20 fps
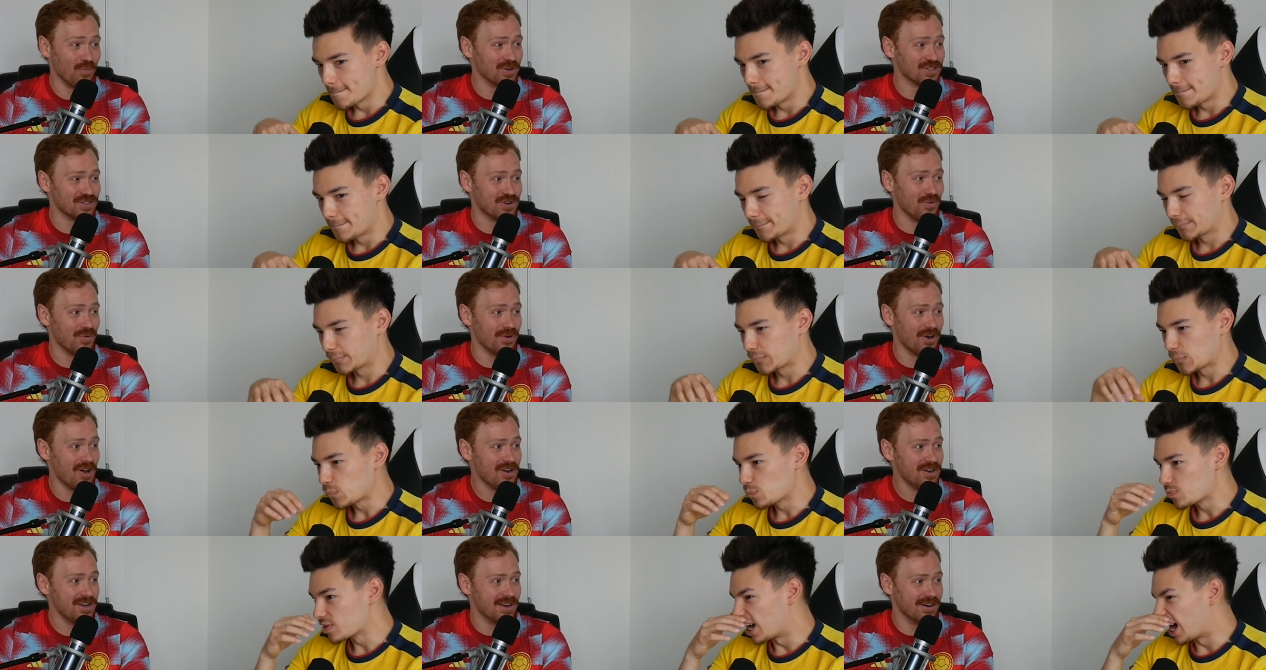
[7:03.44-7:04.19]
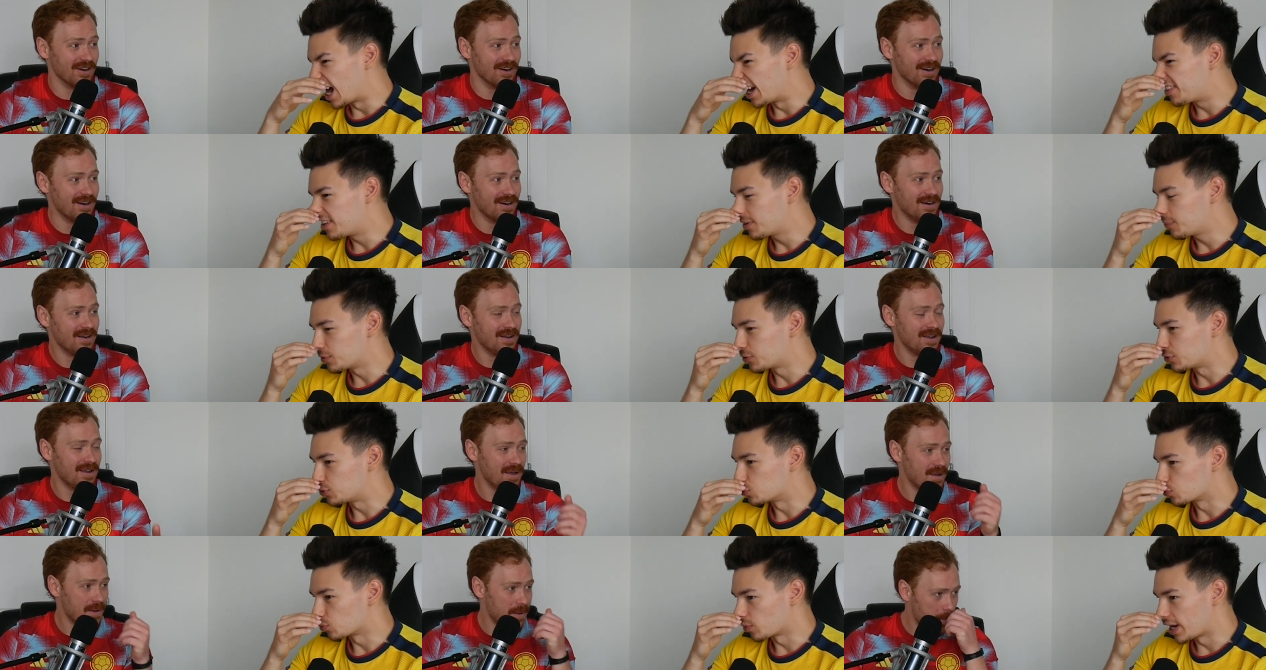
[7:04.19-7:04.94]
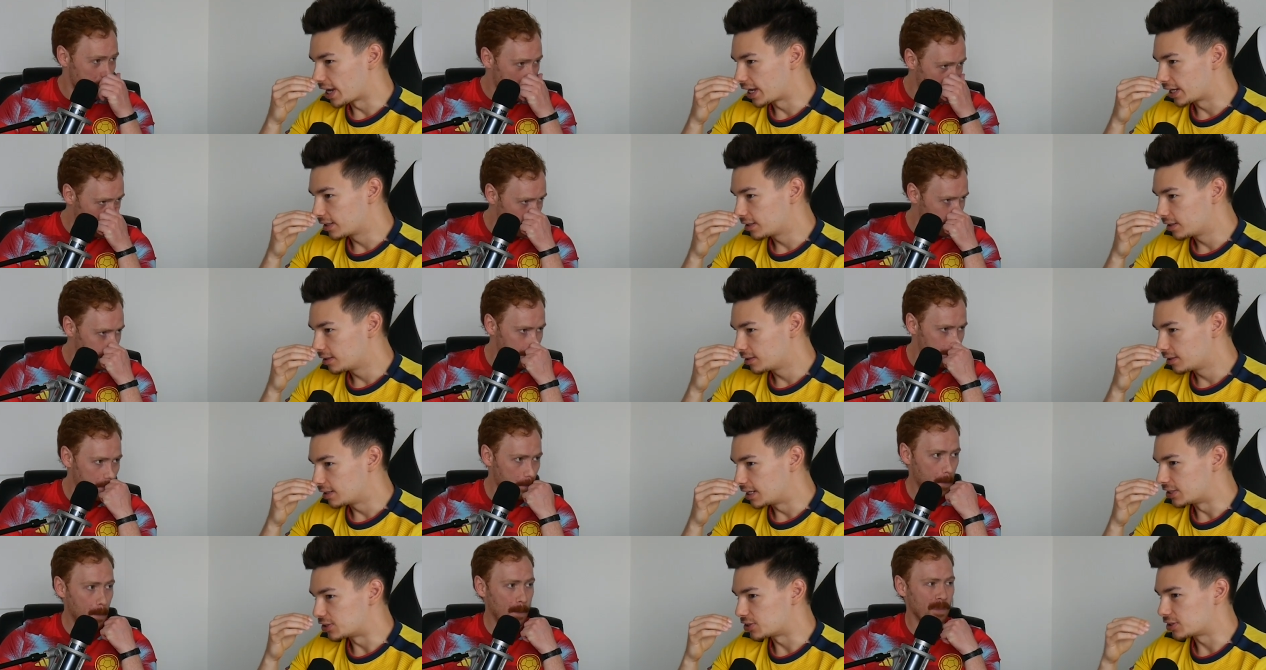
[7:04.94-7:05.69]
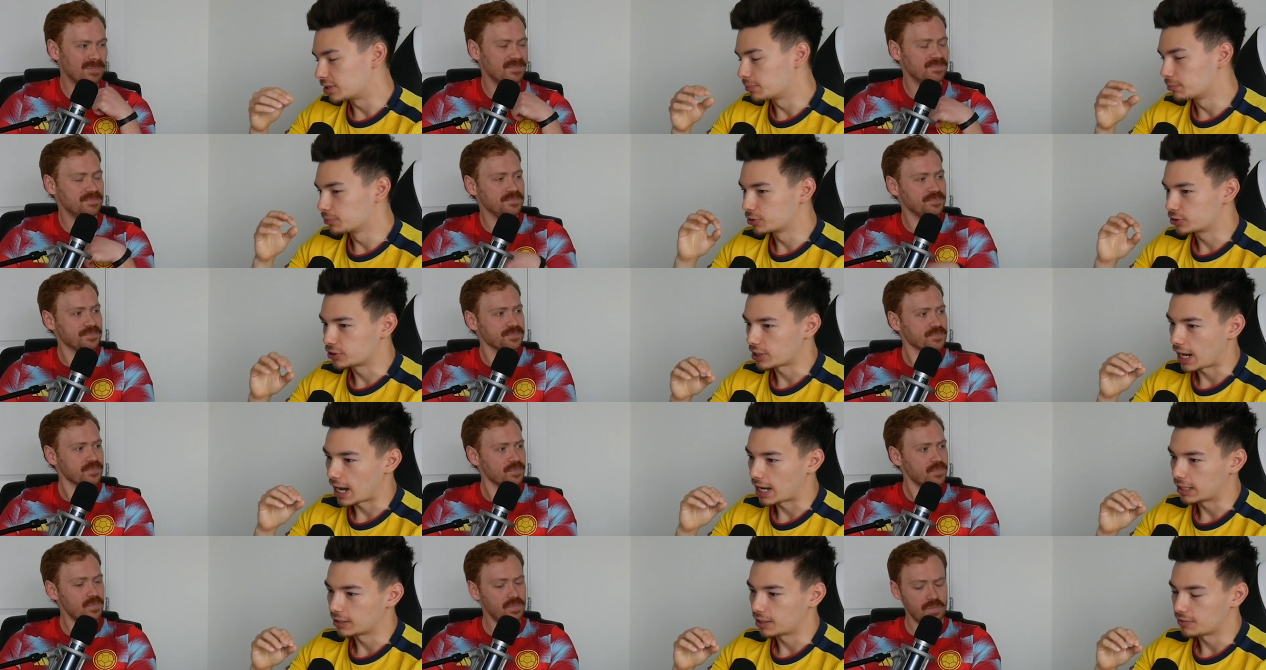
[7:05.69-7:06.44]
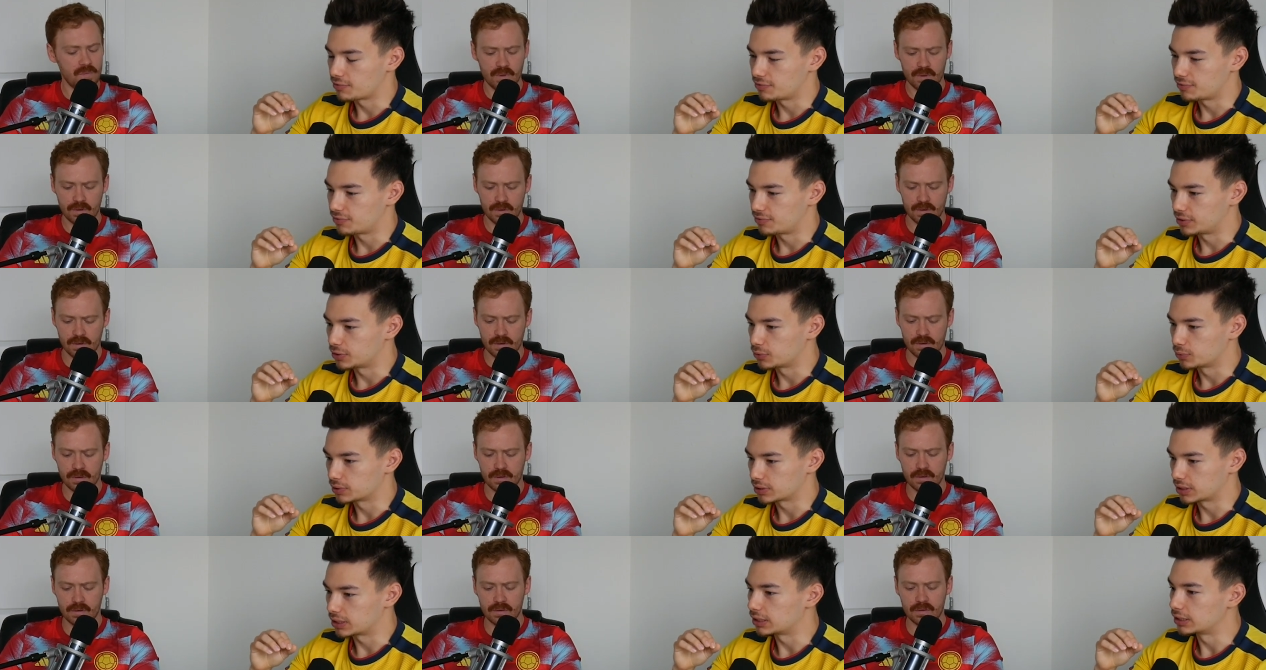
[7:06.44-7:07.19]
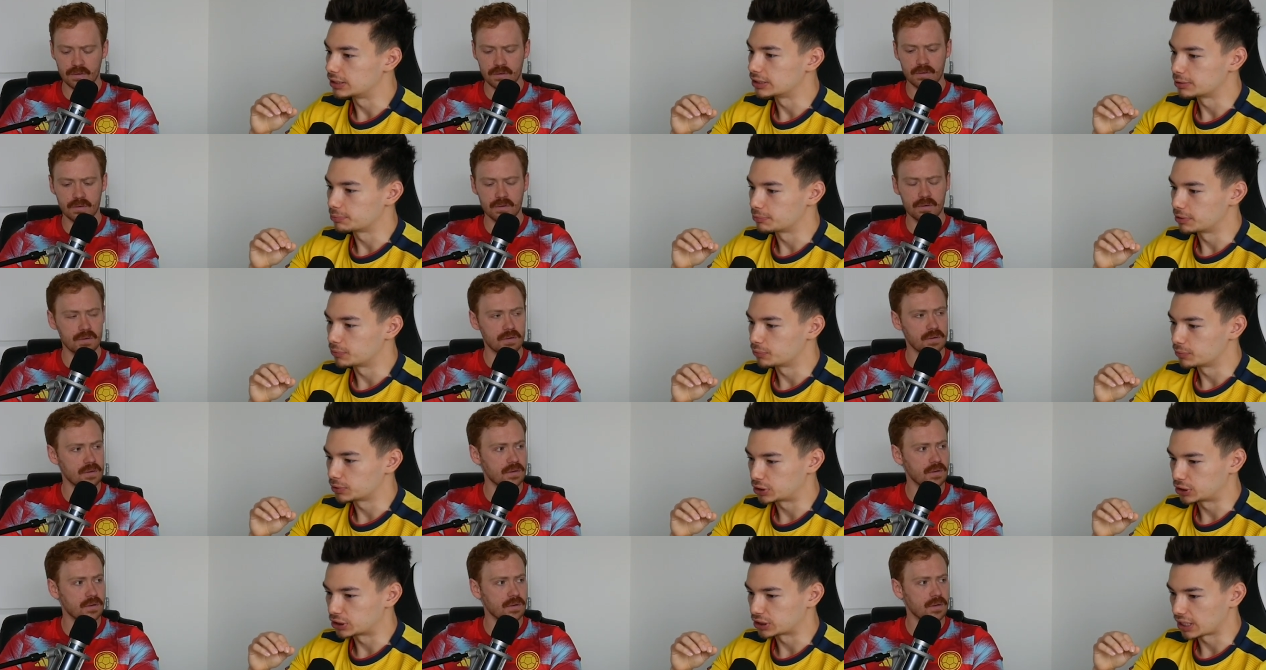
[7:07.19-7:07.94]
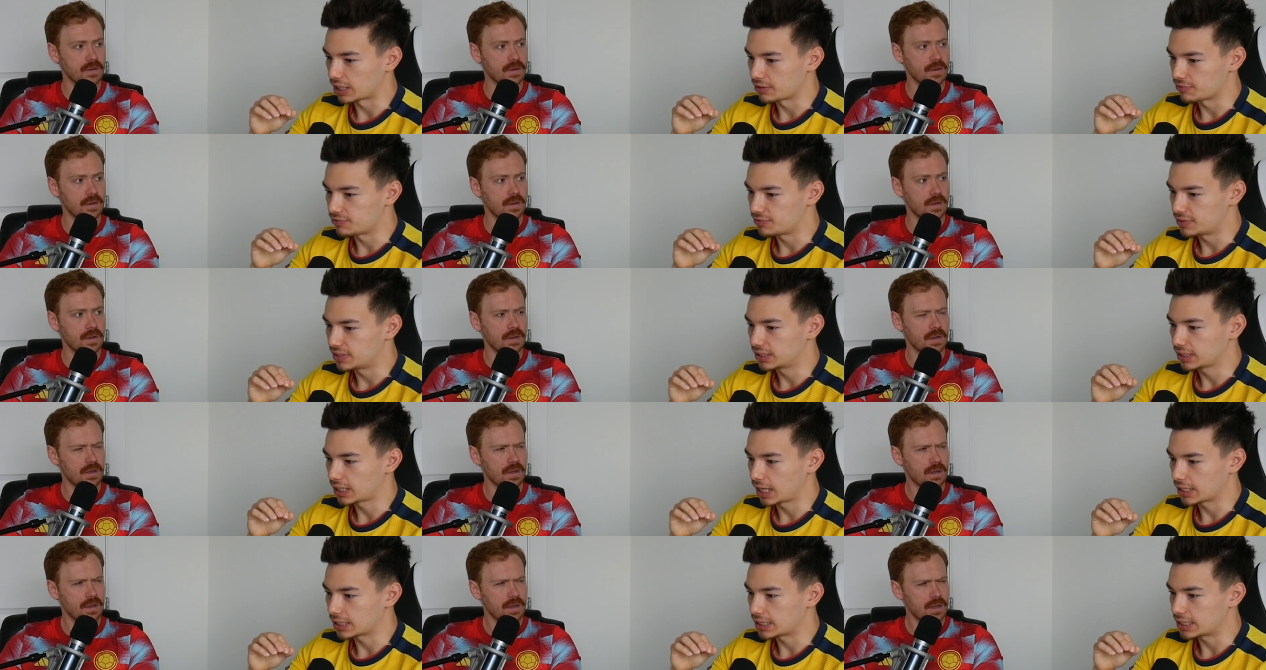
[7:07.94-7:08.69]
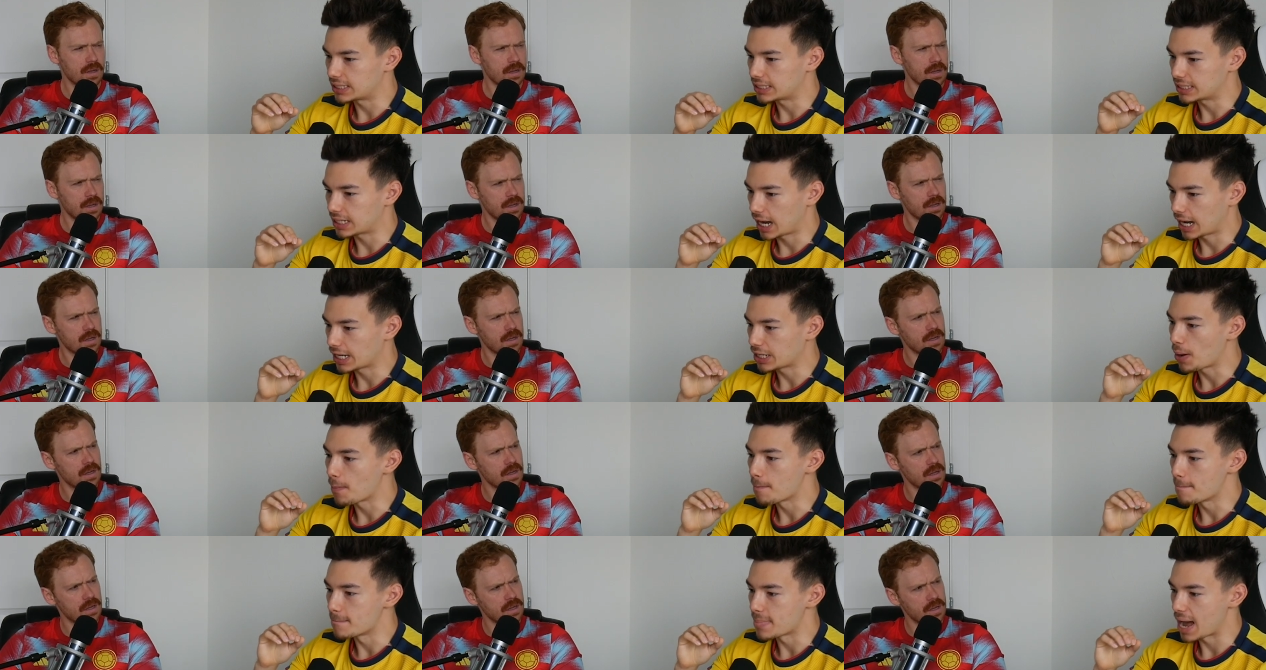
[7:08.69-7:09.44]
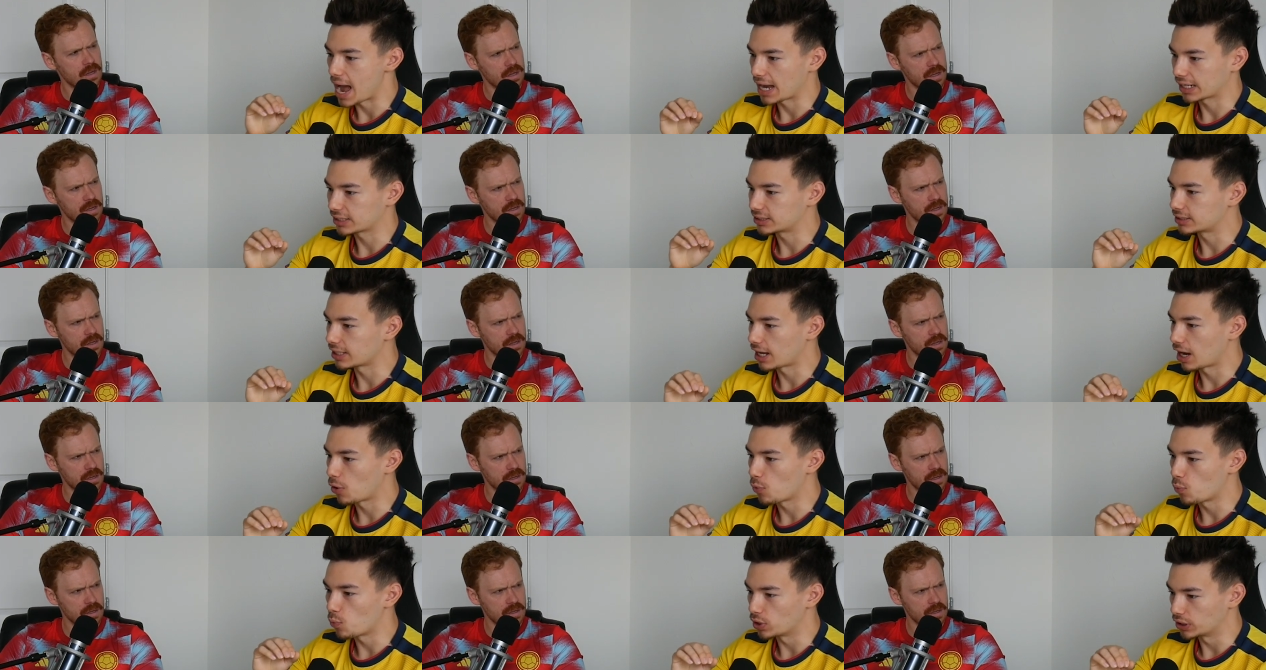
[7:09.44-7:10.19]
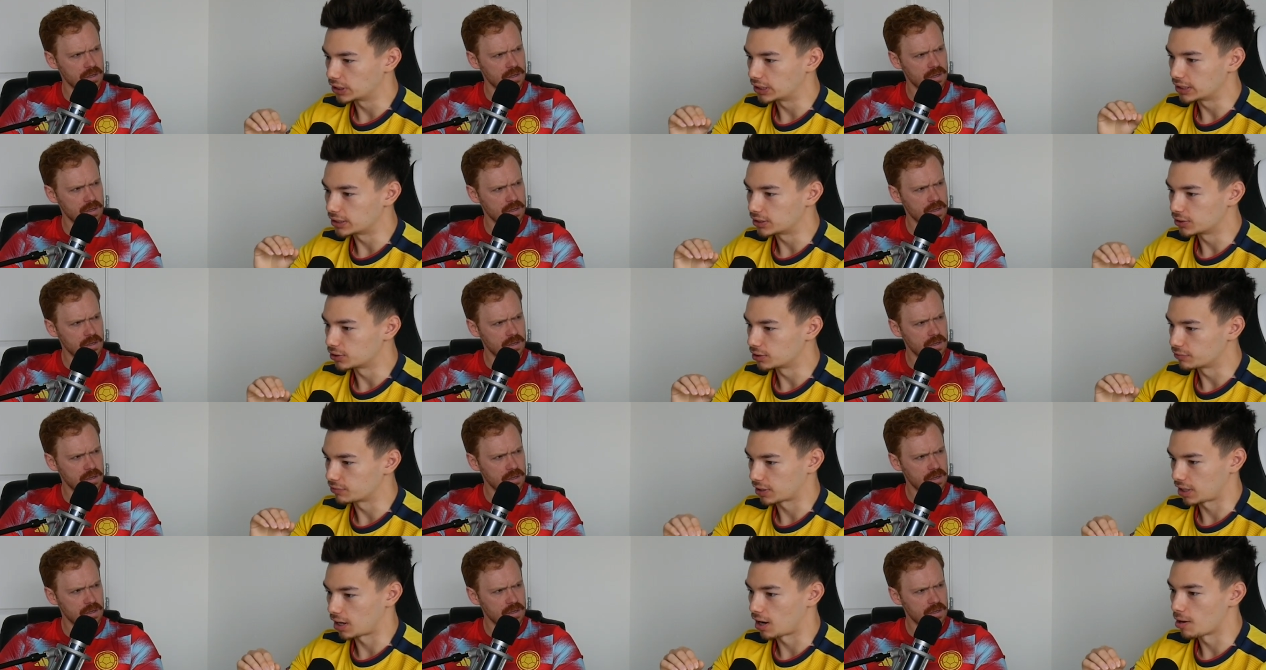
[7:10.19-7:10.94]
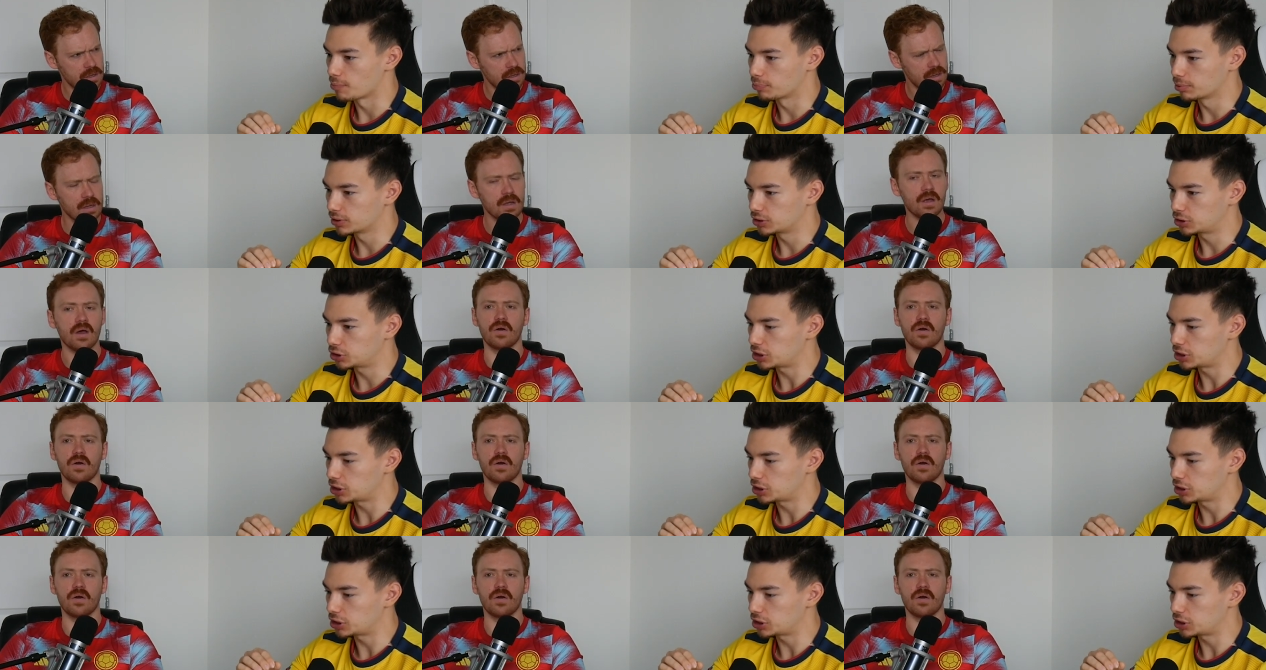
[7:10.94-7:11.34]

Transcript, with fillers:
Speaker 1: what's going on here. I think with Greg, it's similar to how I feel with Klinsmann, which is I feel like he kind of maxed out what he could have accomplished.